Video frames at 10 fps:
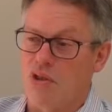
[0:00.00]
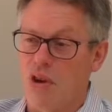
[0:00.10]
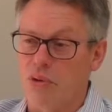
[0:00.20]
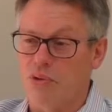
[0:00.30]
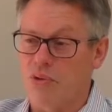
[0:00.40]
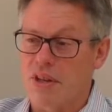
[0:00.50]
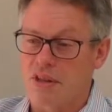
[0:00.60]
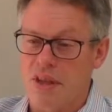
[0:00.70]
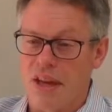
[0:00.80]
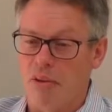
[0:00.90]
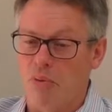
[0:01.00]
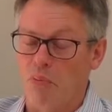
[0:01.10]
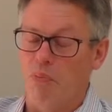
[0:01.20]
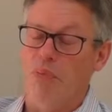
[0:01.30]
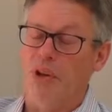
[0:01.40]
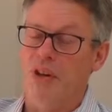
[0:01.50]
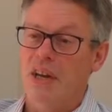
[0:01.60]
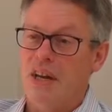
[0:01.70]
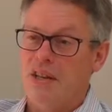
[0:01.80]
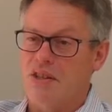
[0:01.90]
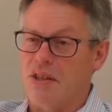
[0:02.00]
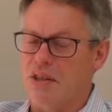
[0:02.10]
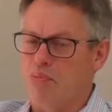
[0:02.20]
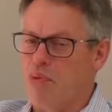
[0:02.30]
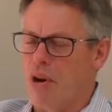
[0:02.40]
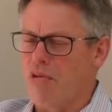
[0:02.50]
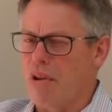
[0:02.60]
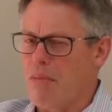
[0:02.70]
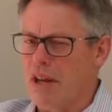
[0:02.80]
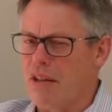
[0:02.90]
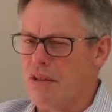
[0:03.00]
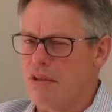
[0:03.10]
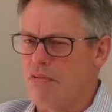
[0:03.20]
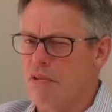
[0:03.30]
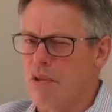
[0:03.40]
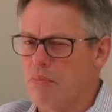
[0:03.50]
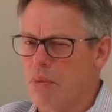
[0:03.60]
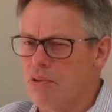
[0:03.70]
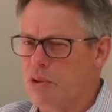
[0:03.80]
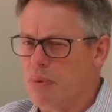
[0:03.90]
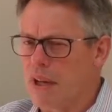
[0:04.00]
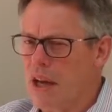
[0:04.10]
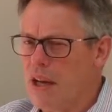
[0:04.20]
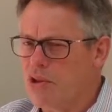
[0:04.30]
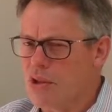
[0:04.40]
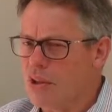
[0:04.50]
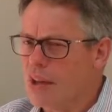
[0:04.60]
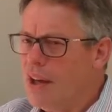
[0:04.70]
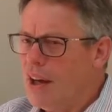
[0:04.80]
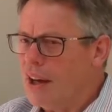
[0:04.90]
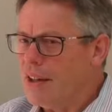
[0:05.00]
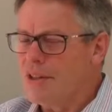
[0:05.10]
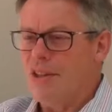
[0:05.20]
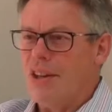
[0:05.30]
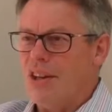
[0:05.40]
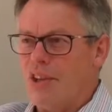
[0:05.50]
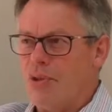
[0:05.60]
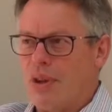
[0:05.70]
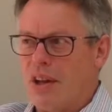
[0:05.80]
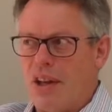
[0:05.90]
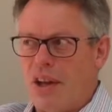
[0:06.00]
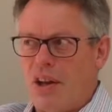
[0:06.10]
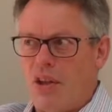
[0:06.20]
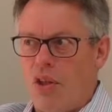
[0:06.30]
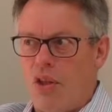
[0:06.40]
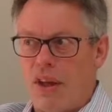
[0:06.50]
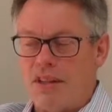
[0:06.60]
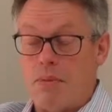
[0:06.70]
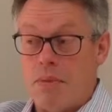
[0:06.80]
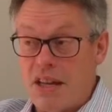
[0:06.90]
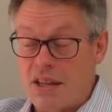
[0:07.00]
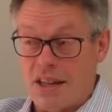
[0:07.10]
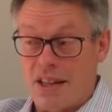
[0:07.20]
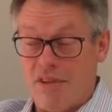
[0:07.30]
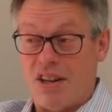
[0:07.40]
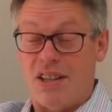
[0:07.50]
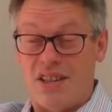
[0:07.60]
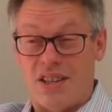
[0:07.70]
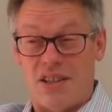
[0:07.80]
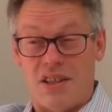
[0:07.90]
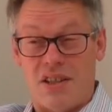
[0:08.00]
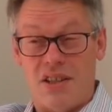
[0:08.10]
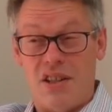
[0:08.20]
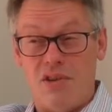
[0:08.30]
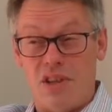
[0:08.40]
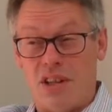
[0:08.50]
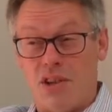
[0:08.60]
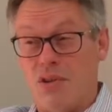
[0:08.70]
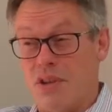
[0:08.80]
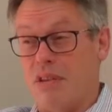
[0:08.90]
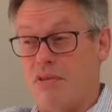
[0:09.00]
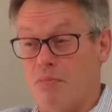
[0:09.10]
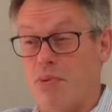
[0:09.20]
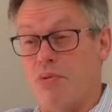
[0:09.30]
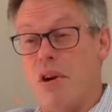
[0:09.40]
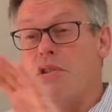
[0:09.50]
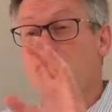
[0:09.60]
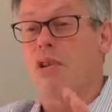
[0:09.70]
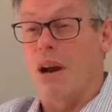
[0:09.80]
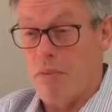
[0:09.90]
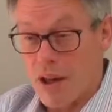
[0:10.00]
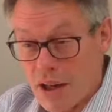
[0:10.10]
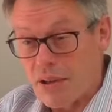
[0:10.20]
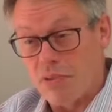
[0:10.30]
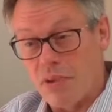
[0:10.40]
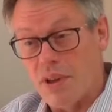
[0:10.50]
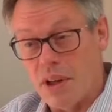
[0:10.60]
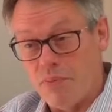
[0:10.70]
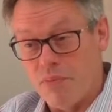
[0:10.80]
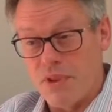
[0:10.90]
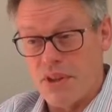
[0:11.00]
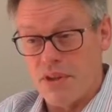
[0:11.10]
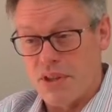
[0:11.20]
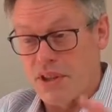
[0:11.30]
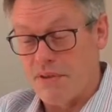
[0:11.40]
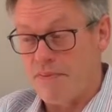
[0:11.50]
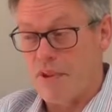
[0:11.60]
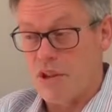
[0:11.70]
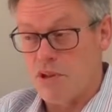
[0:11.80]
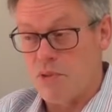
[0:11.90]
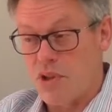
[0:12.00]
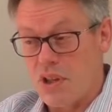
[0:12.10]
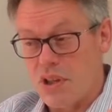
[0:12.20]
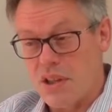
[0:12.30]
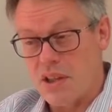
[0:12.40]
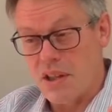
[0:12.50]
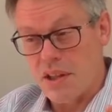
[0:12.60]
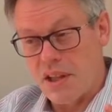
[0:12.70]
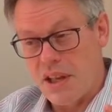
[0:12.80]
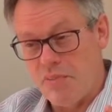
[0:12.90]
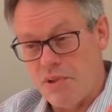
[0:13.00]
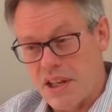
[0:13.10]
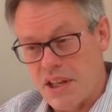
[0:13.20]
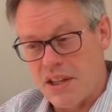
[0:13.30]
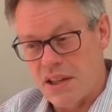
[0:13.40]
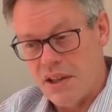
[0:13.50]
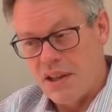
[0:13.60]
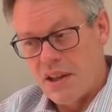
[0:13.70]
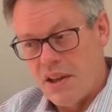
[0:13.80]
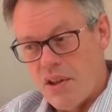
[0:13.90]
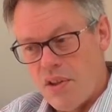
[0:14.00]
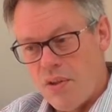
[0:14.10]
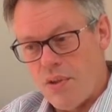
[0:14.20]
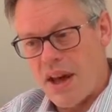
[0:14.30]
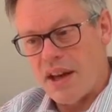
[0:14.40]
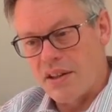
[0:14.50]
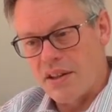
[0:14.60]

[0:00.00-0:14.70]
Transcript: got hold of this thing and started programming it to do long multiplication. And you're thinking, well, that's amazing. They've actually started using the concept of programming this vast machine. So it was in that